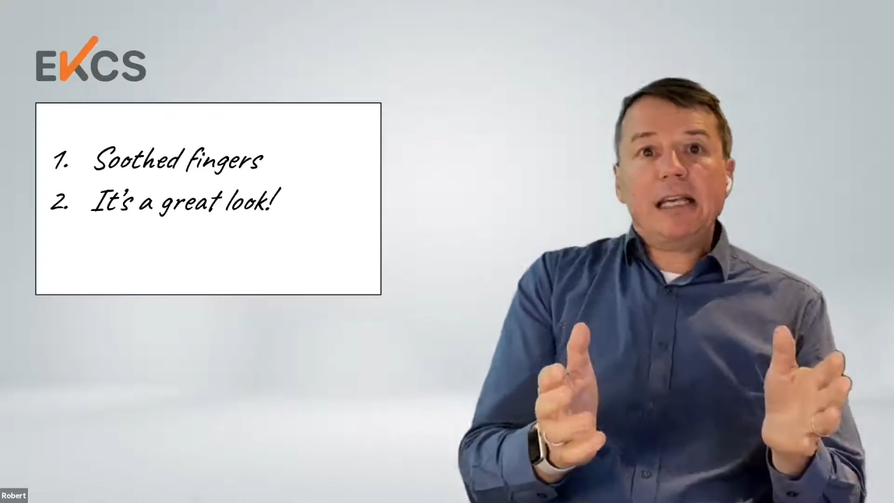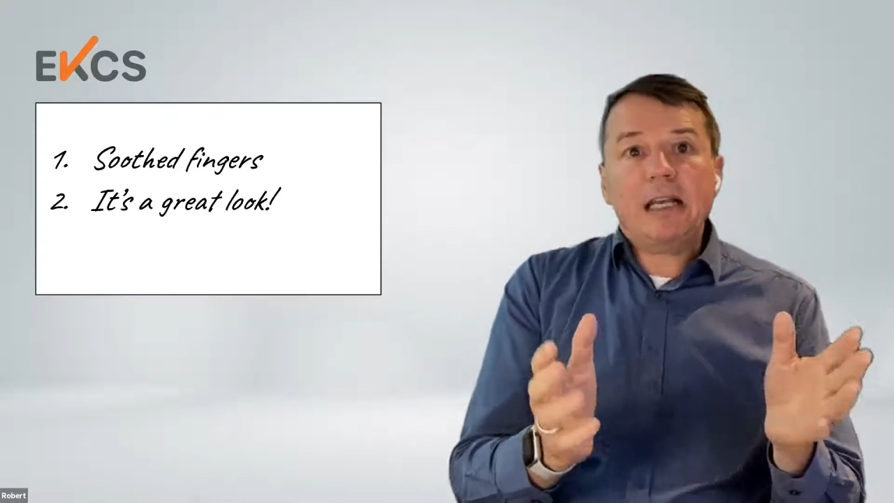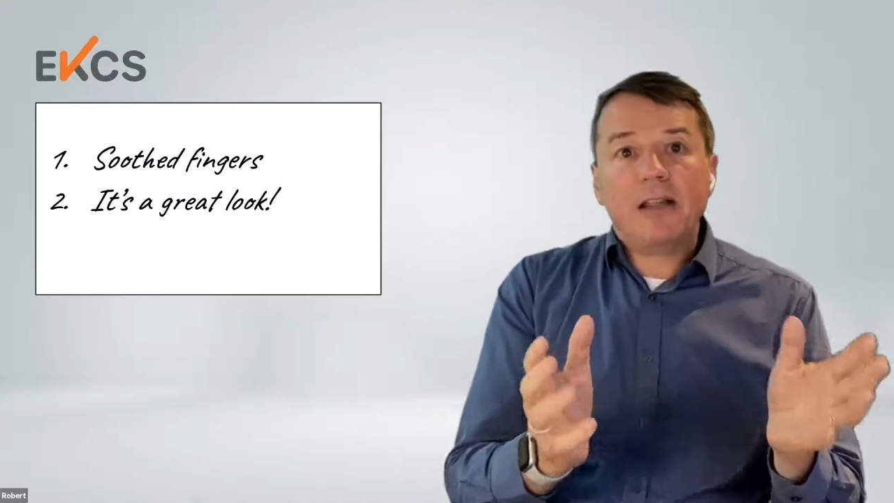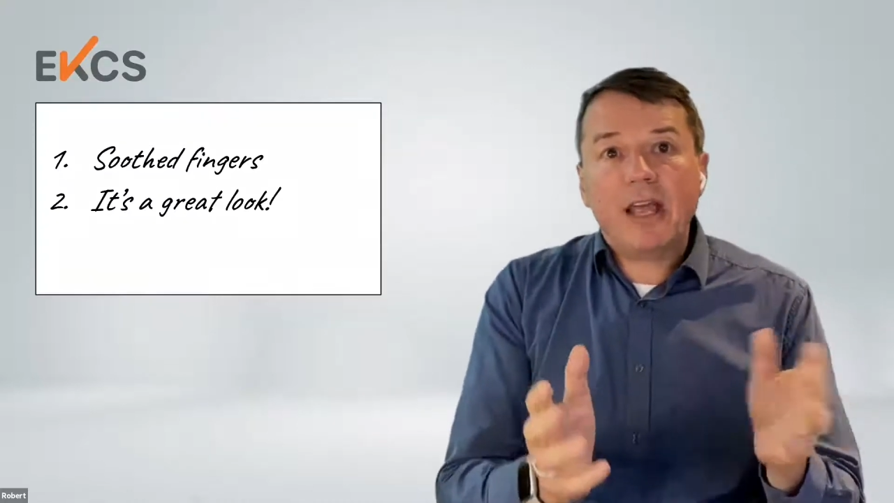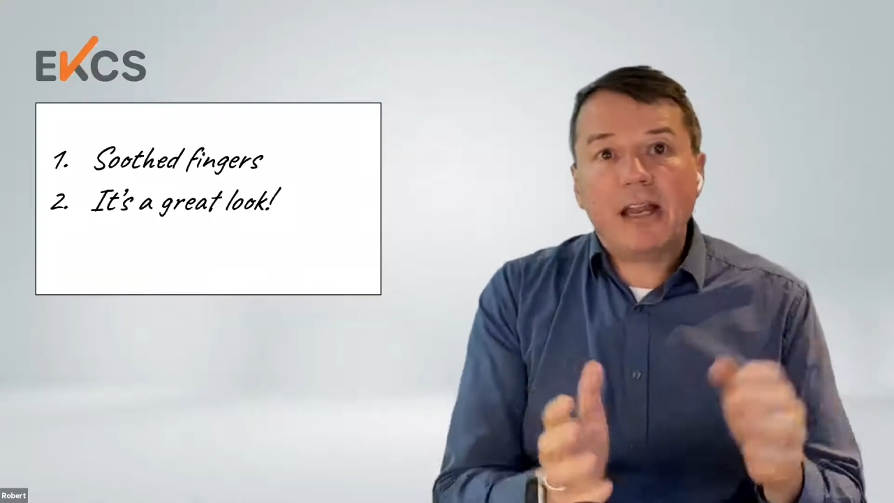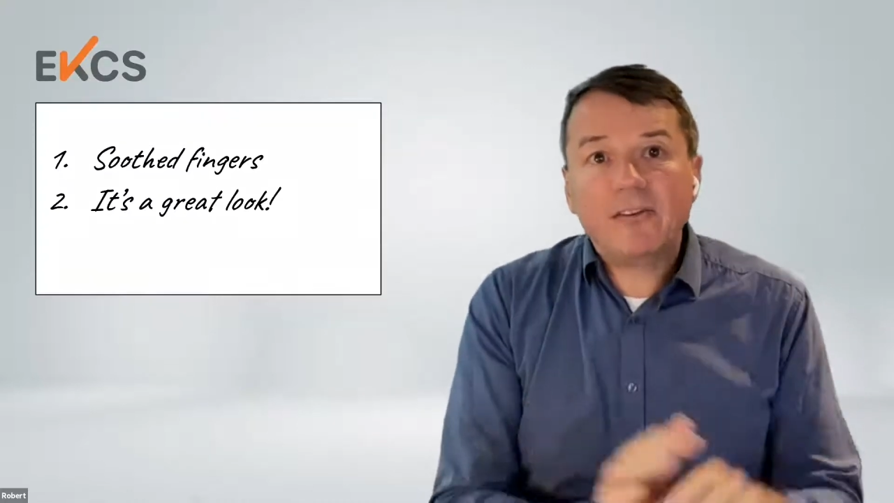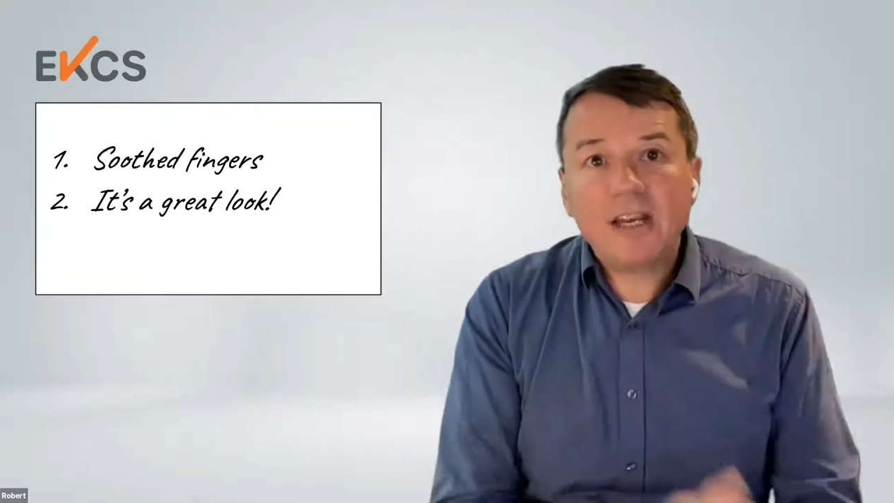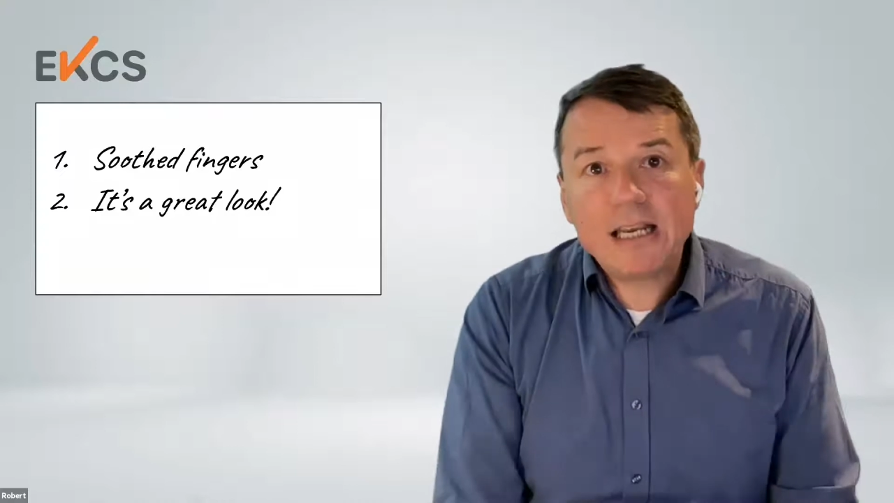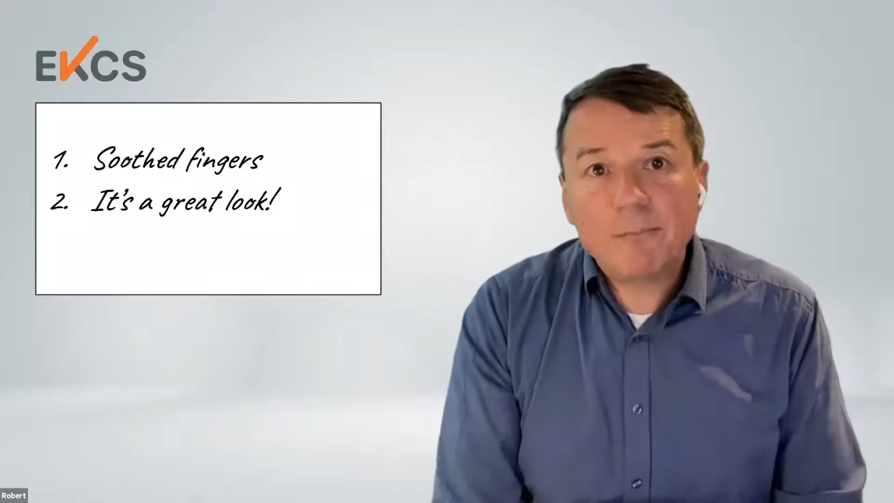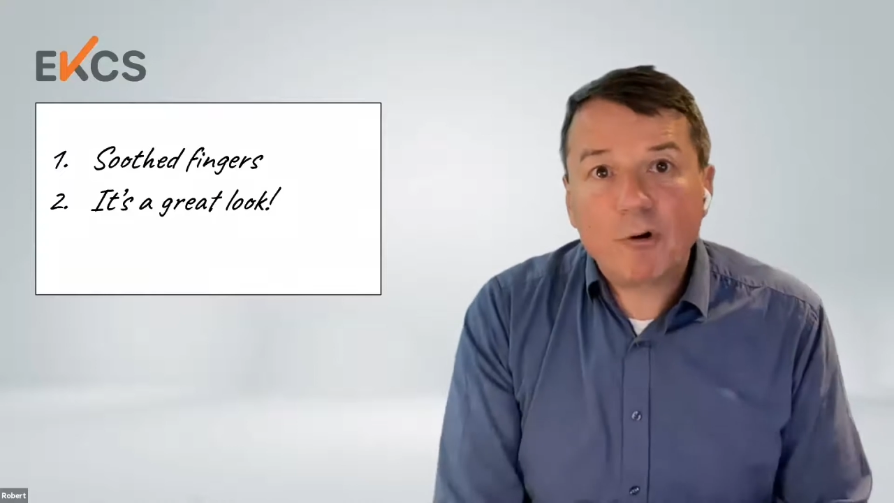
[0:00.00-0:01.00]
and their
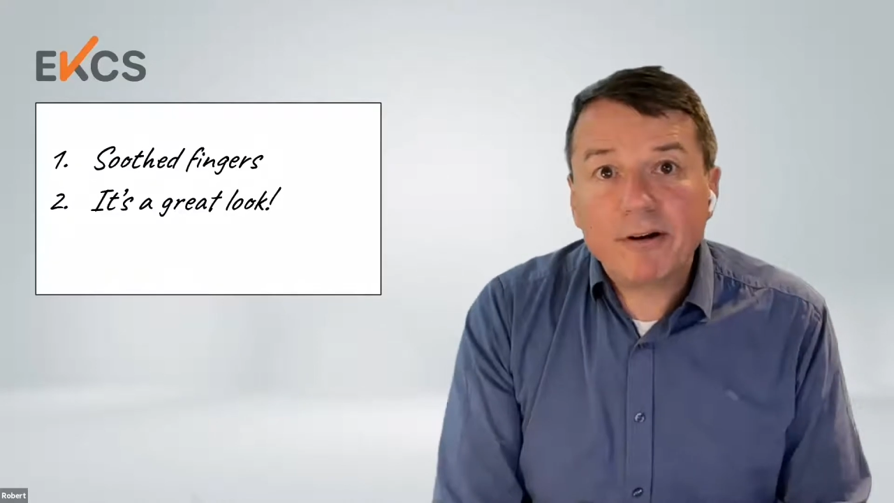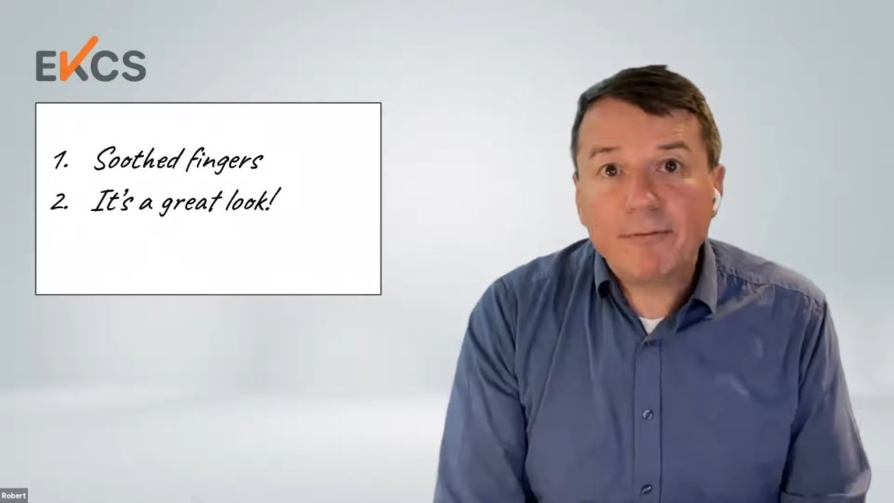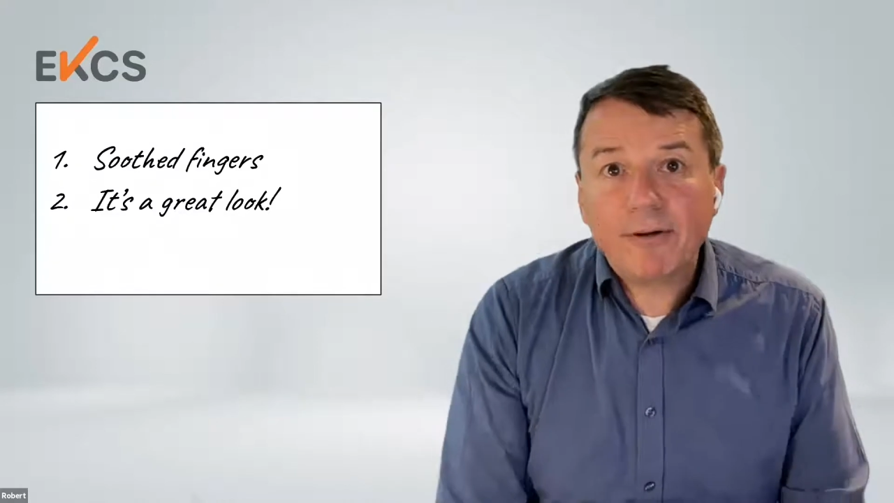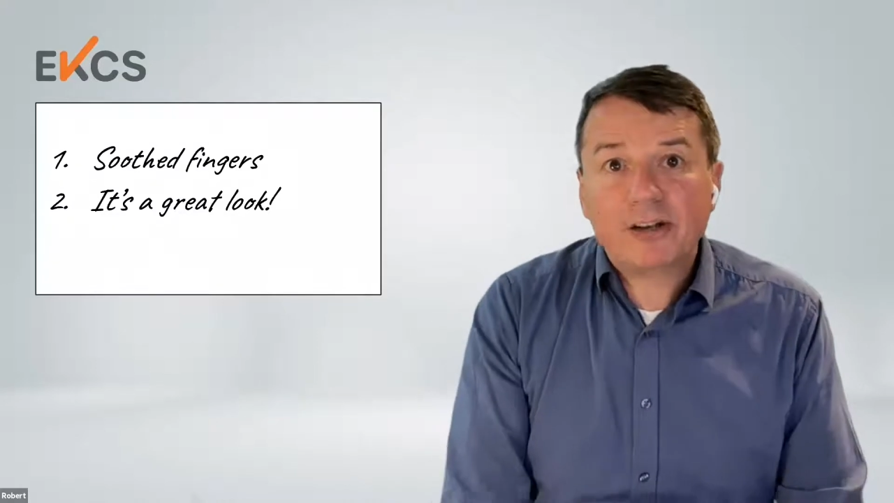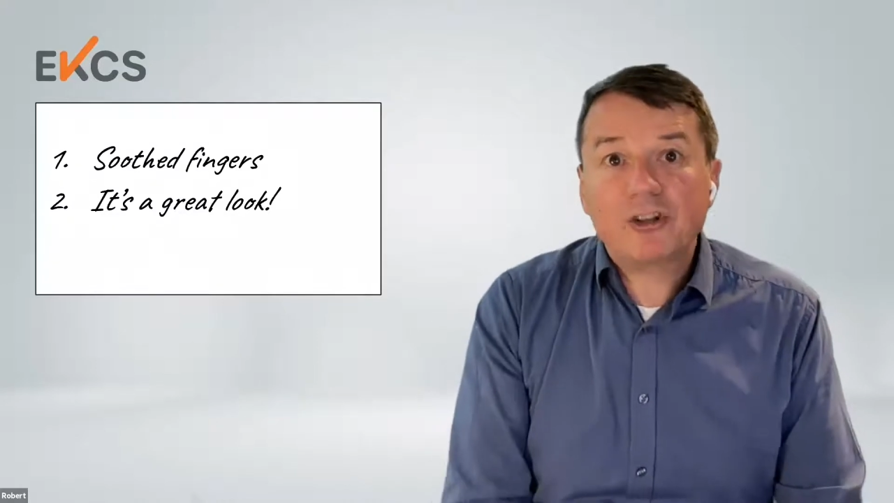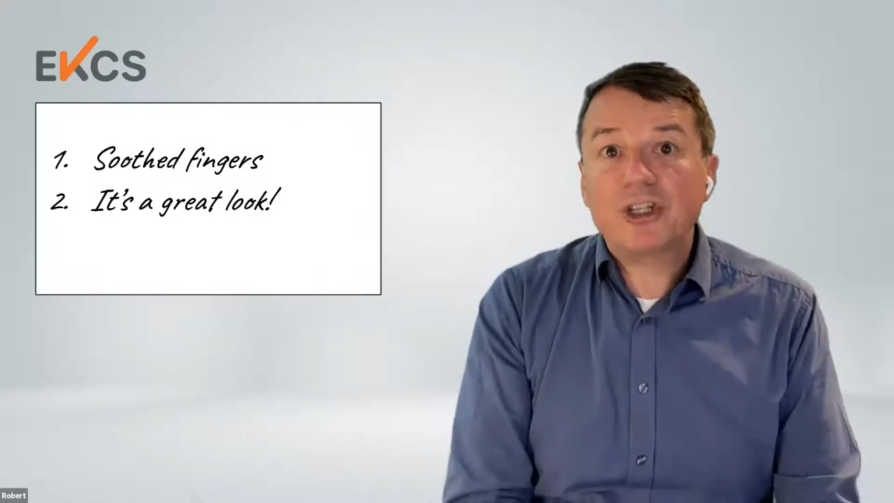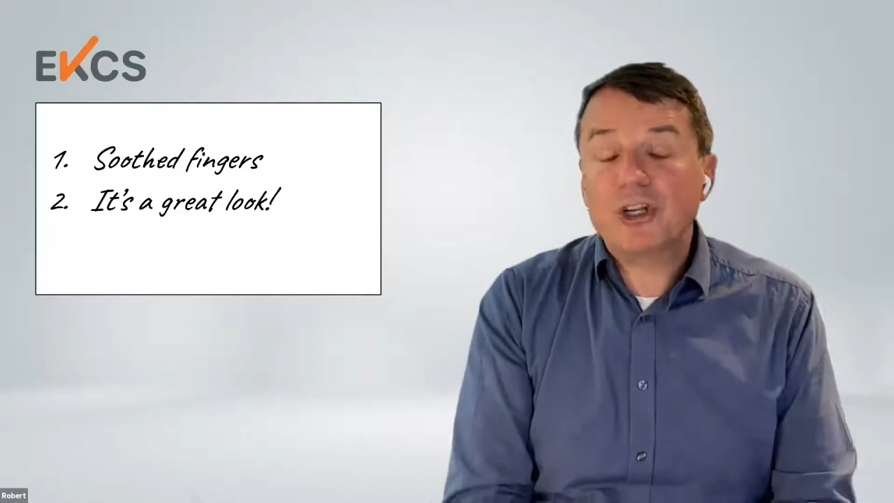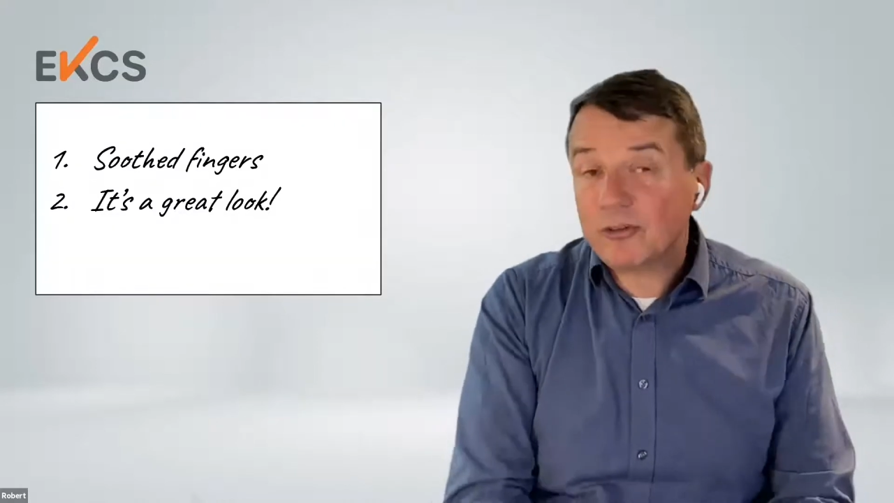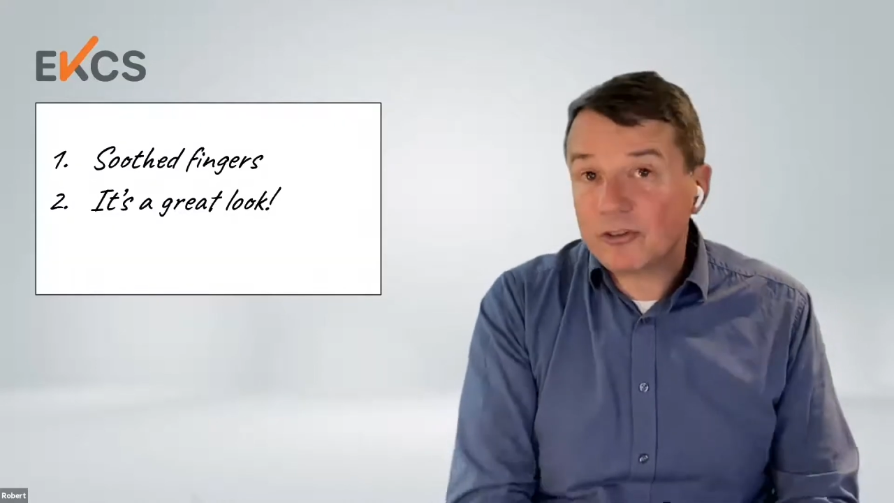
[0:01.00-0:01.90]
team were in fact used